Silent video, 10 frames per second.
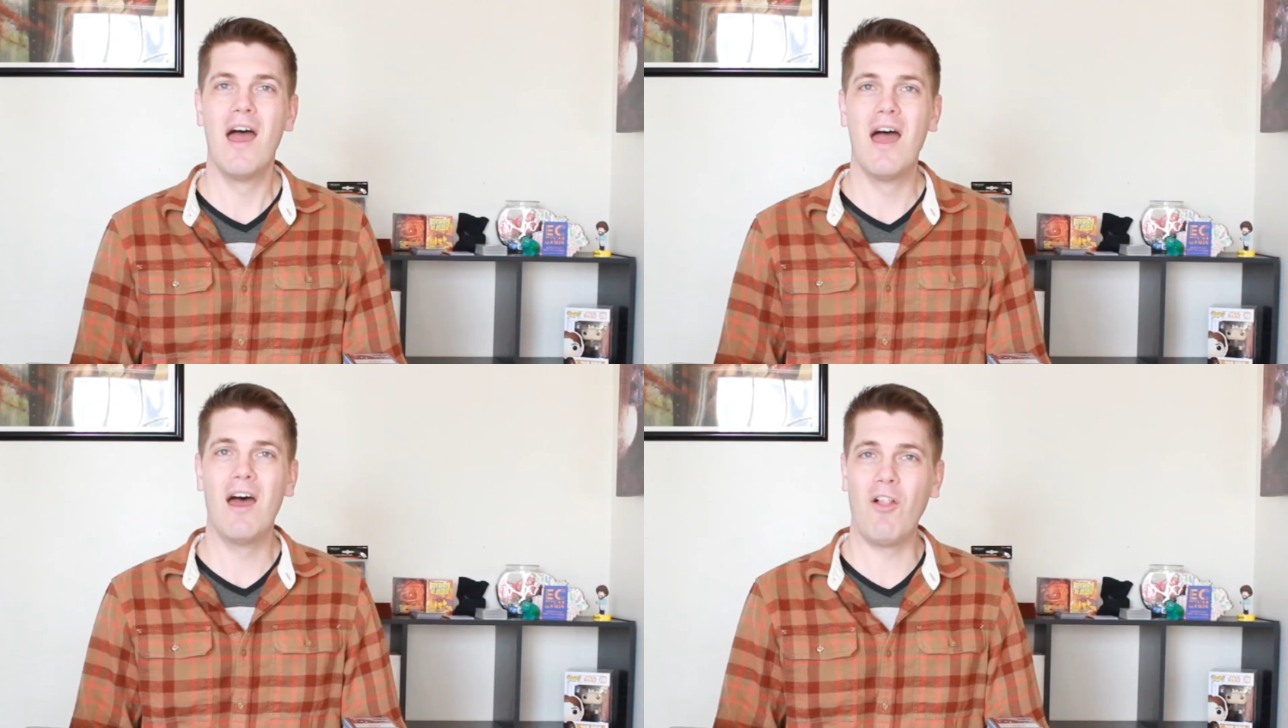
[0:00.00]

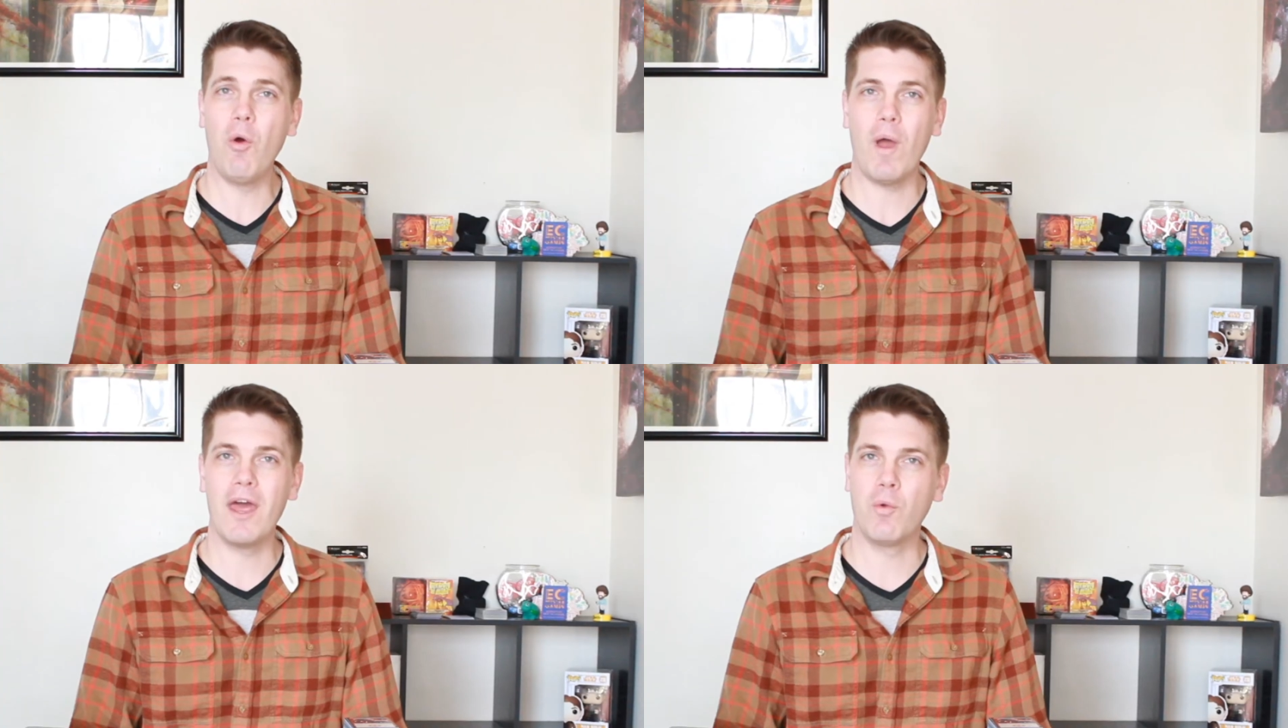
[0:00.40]

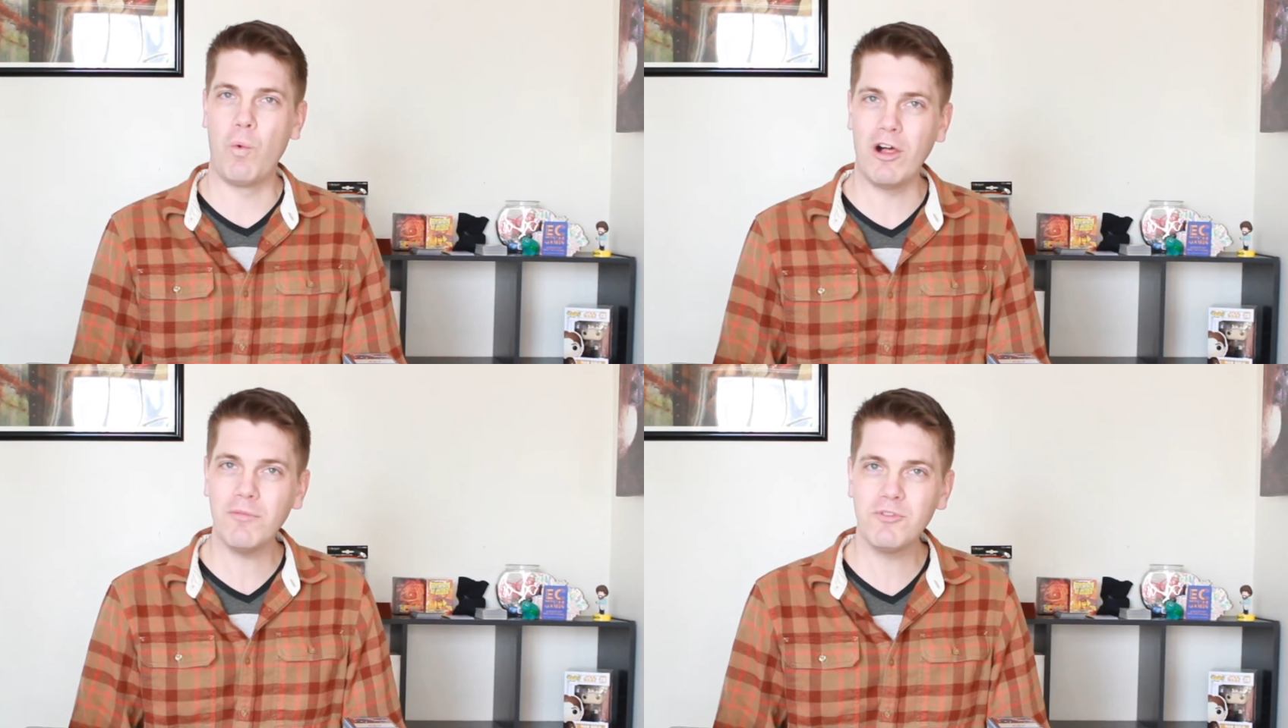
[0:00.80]
Hello and
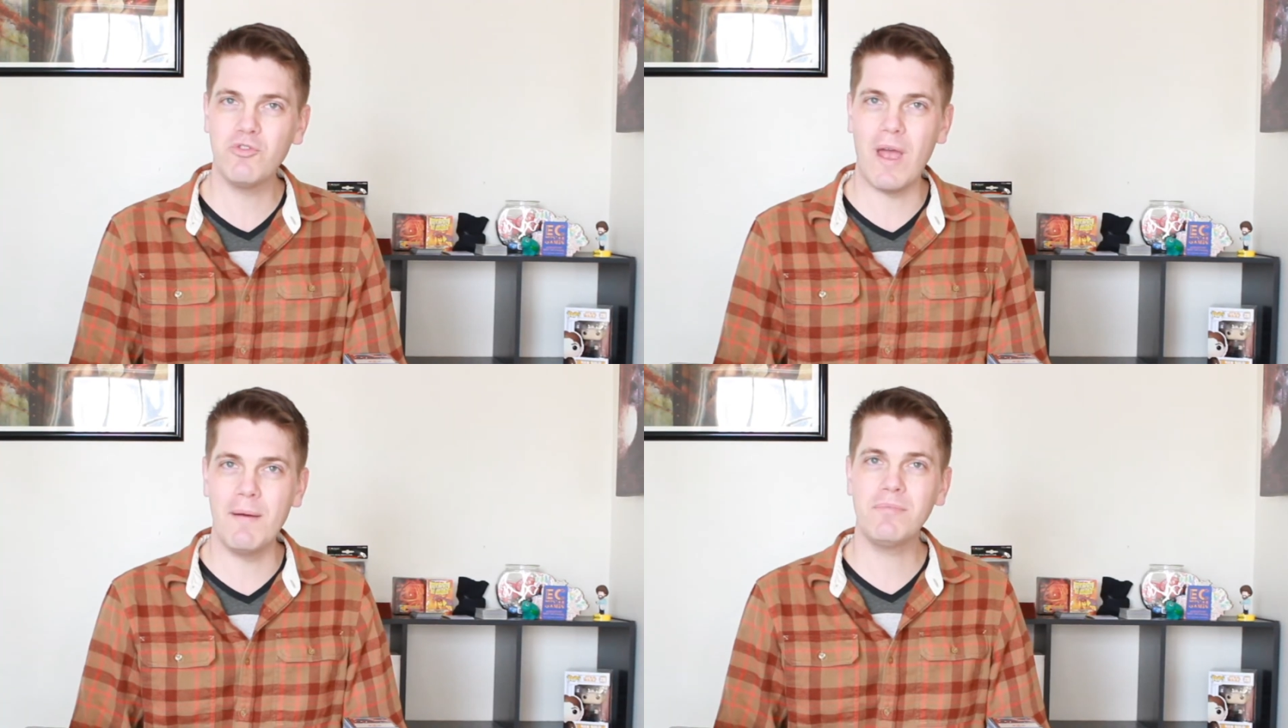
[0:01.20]
welcome
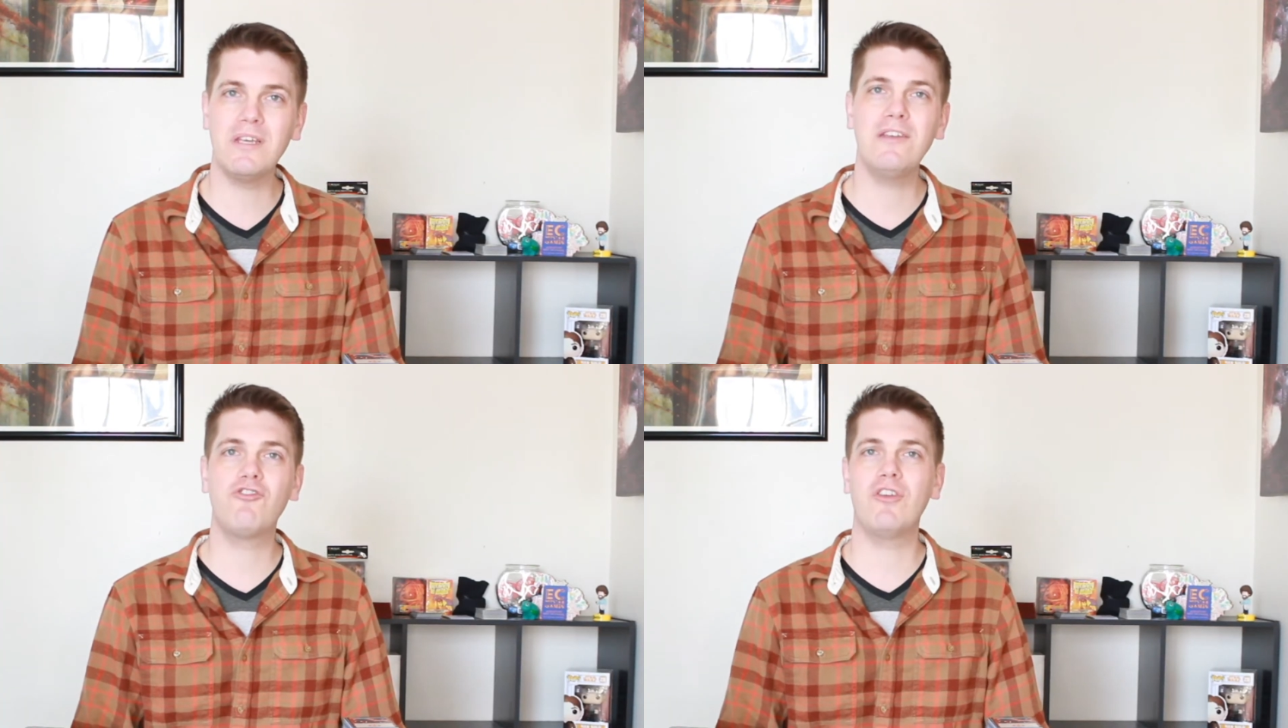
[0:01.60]
to
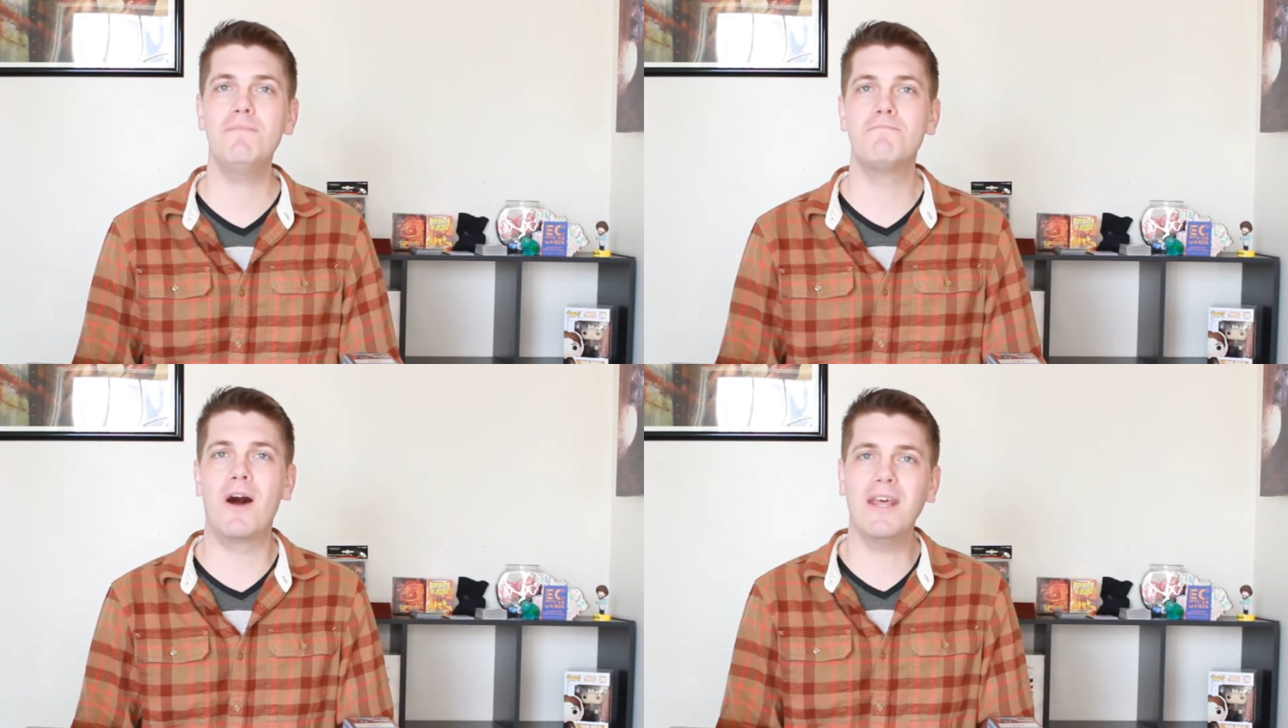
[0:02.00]

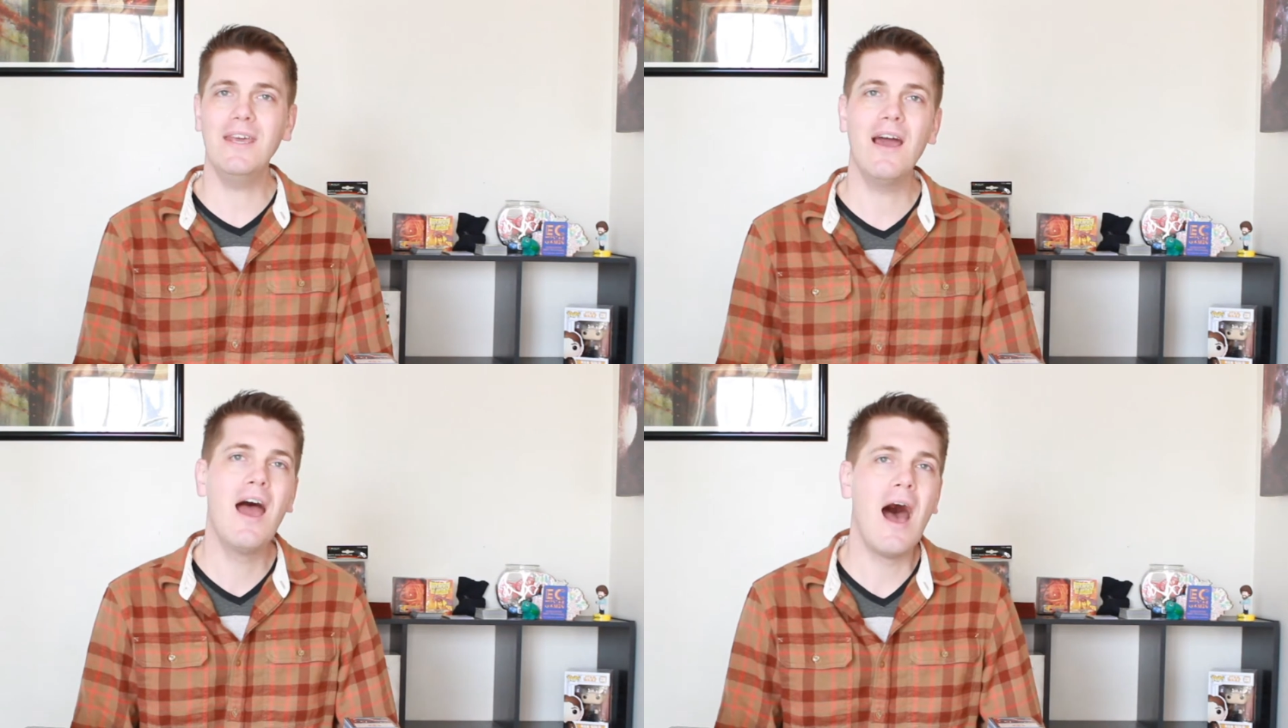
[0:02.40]
MTG Money.